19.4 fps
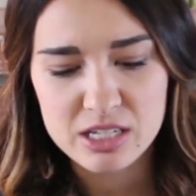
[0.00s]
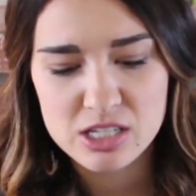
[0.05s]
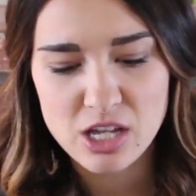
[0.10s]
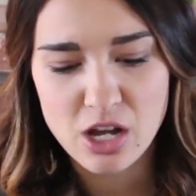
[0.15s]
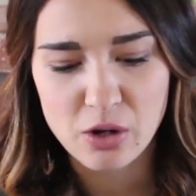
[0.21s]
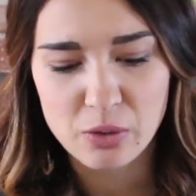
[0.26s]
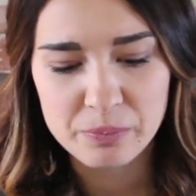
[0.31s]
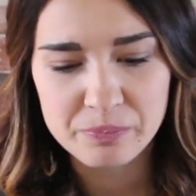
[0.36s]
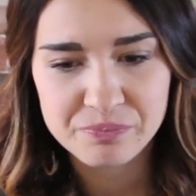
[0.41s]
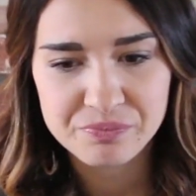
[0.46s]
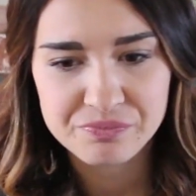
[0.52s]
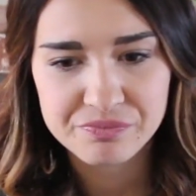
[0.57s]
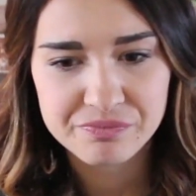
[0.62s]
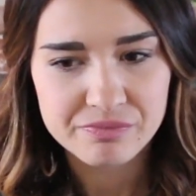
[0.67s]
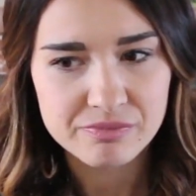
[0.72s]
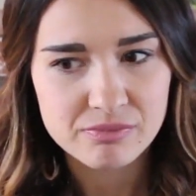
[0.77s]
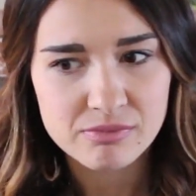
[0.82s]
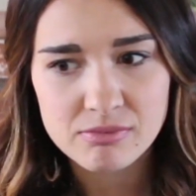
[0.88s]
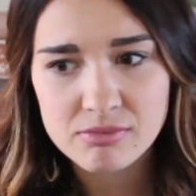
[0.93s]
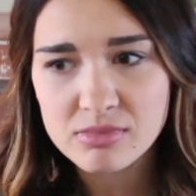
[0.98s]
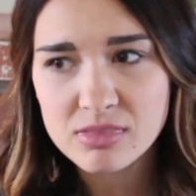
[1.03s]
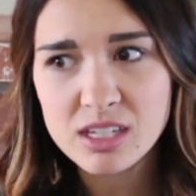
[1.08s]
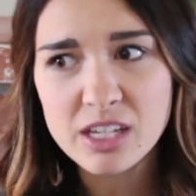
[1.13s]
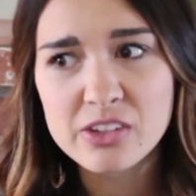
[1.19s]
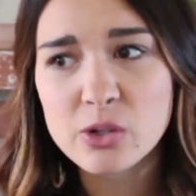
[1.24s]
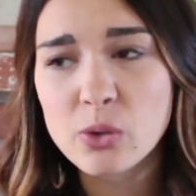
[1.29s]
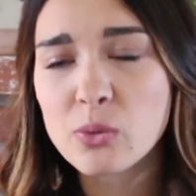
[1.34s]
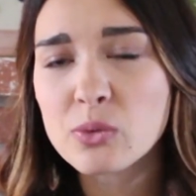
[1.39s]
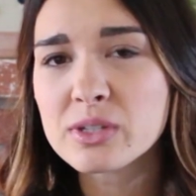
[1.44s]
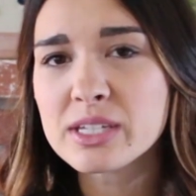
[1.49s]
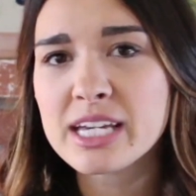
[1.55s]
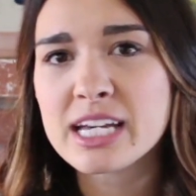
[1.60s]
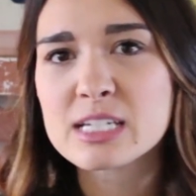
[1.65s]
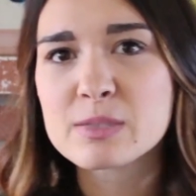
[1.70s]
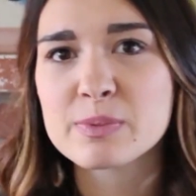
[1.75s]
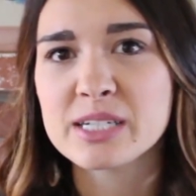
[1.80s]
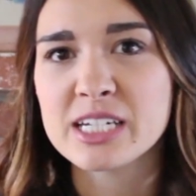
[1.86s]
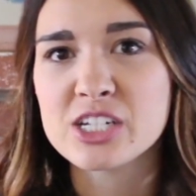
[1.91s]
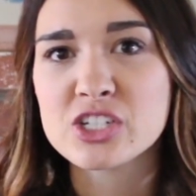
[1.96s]
So the only
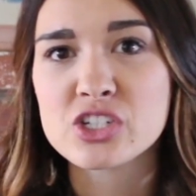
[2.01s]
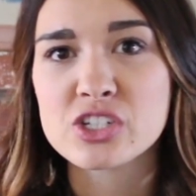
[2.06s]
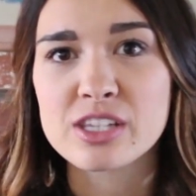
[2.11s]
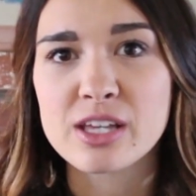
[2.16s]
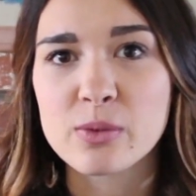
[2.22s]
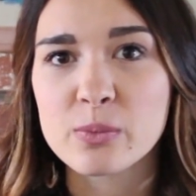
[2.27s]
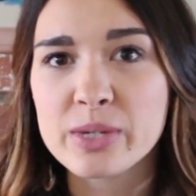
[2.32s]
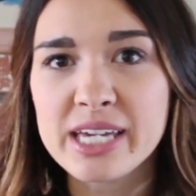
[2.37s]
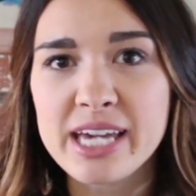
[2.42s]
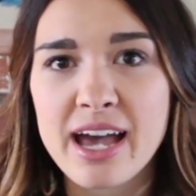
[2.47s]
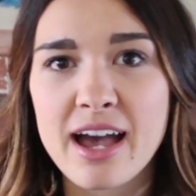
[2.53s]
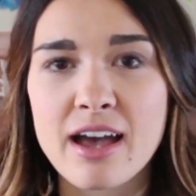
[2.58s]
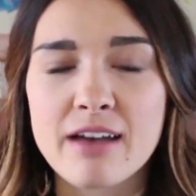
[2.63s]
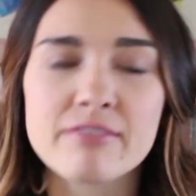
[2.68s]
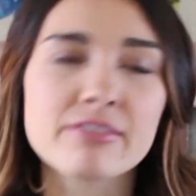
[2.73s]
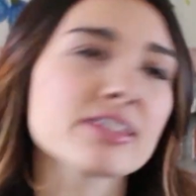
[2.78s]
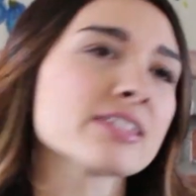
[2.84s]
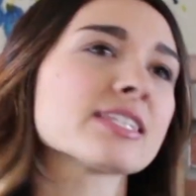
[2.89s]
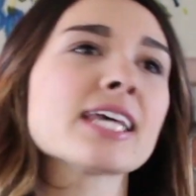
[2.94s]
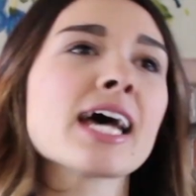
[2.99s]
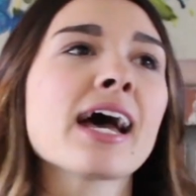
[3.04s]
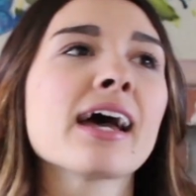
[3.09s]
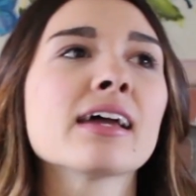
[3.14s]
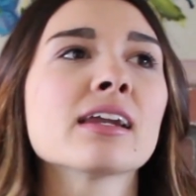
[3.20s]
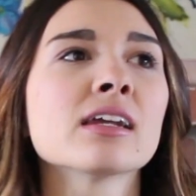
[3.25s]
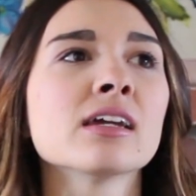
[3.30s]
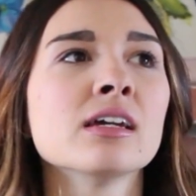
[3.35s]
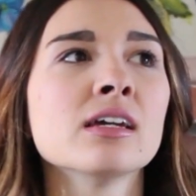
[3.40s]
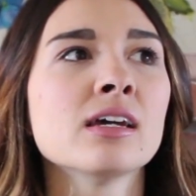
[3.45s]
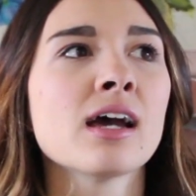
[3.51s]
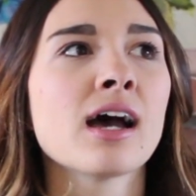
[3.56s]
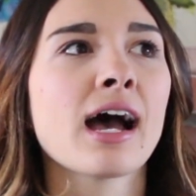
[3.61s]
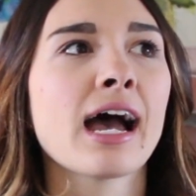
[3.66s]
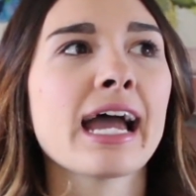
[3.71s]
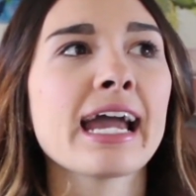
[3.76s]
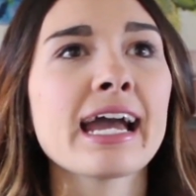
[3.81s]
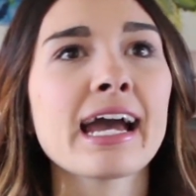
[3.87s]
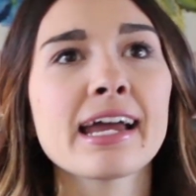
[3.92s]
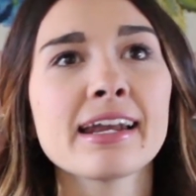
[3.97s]
explanation that we have is that
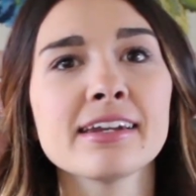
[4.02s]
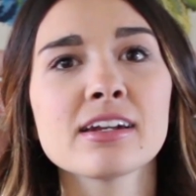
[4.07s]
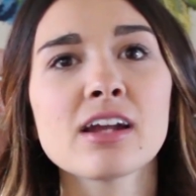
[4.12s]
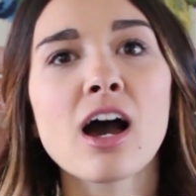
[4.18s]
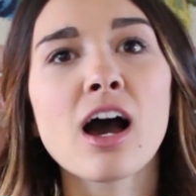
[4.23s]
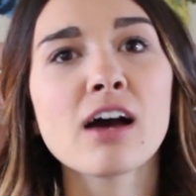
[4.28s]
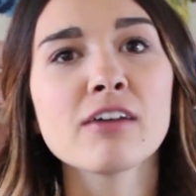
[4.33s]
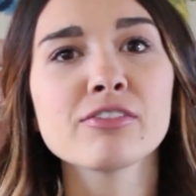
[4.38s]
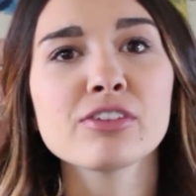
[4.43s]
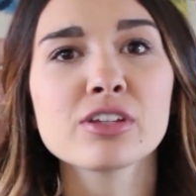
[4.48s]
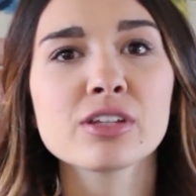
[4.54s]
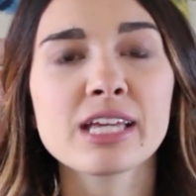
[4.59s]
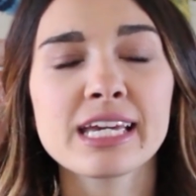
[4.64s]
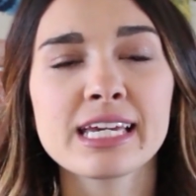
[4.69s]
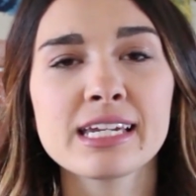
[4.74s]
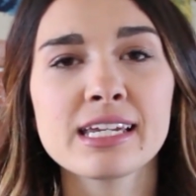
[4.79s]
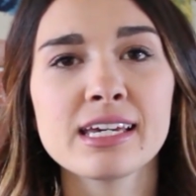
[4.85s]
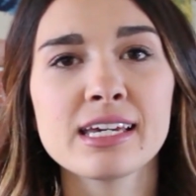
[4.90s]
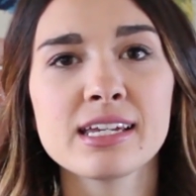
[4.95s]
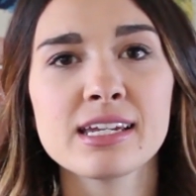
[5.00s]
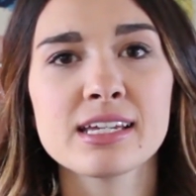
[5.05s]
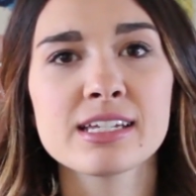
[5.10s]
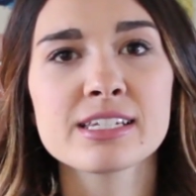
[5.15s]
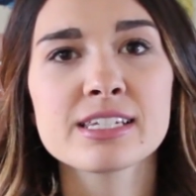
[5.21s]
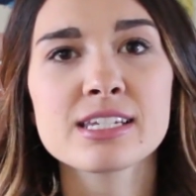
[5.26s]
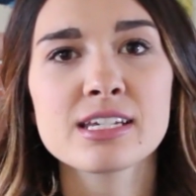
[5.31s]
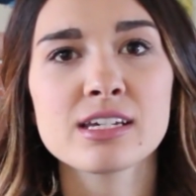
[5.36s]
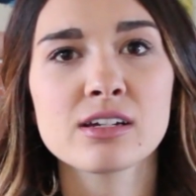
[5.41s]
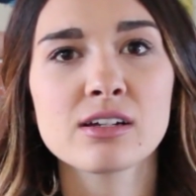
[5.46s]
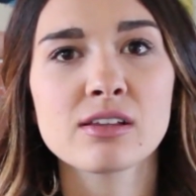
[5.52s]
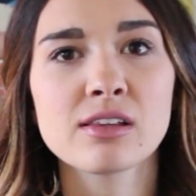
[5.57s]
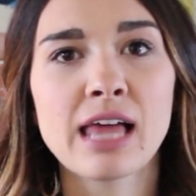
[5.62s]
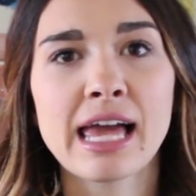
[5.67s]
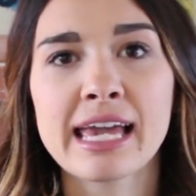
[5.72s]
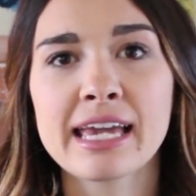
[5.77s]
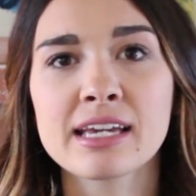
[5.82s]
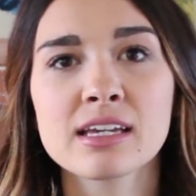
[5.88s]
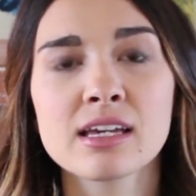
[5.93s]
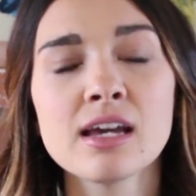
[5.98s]
I hadn't ovulated until
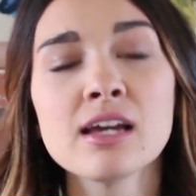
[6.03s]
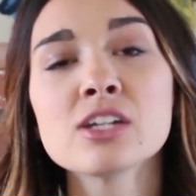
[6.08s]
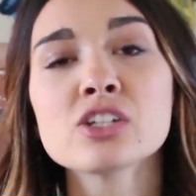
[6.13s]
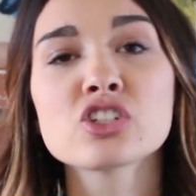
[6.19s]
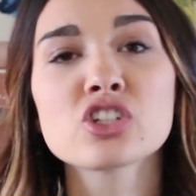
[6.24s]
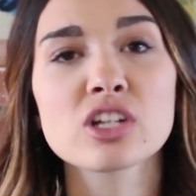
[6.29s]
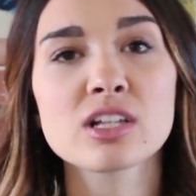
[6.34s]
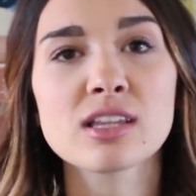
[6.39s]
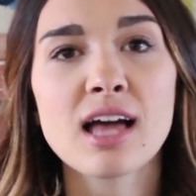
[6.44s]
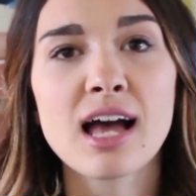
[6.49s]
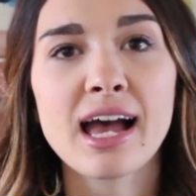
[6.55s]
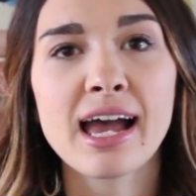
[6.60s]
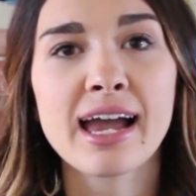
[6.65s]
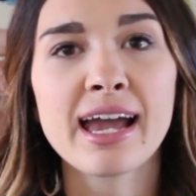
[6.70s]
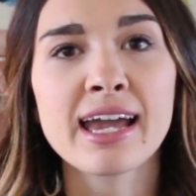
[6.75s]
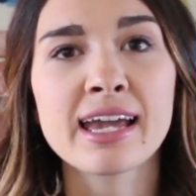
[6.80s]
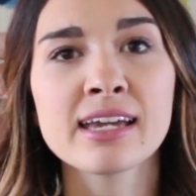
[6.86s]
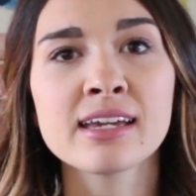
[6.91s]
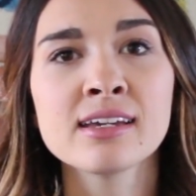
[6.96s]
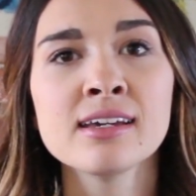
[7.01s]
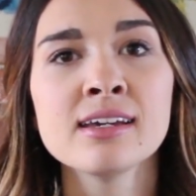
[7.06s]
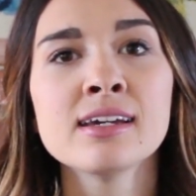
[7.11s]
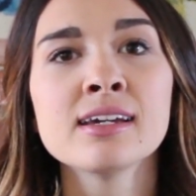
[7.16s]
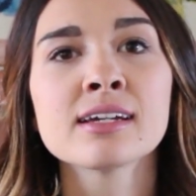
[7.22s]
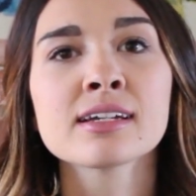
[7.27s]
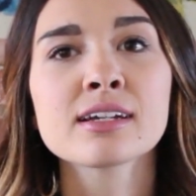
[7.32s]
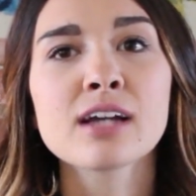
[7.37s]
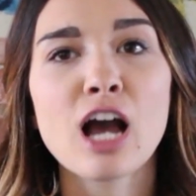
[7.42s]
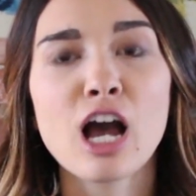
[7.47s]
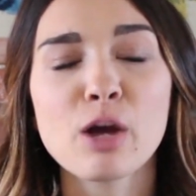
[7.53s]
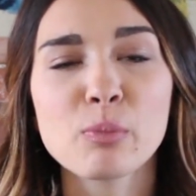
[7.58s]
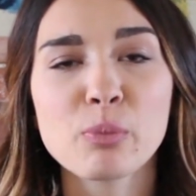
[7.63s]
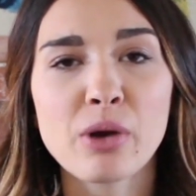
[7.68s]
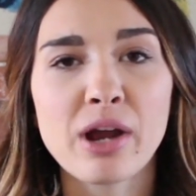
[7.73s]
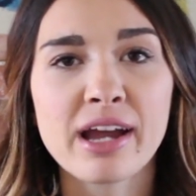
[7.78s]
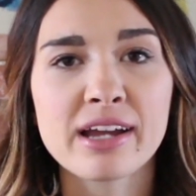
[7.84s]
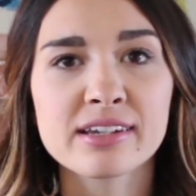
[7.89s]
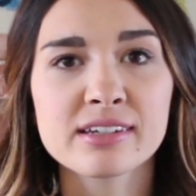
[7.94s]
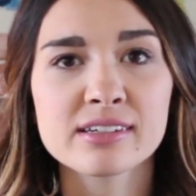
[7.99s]
like July, got
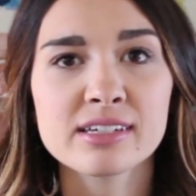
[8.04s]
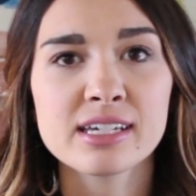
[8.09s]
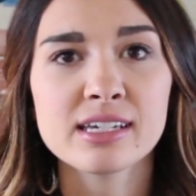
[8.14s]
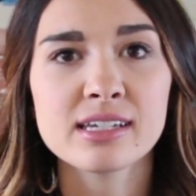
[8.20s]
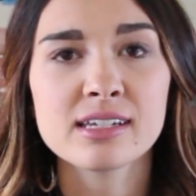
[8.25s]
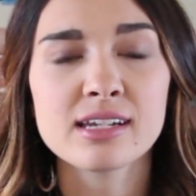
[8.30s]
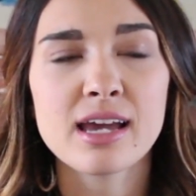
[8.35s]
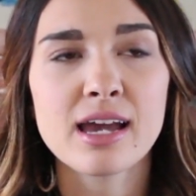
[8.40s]
pregnant.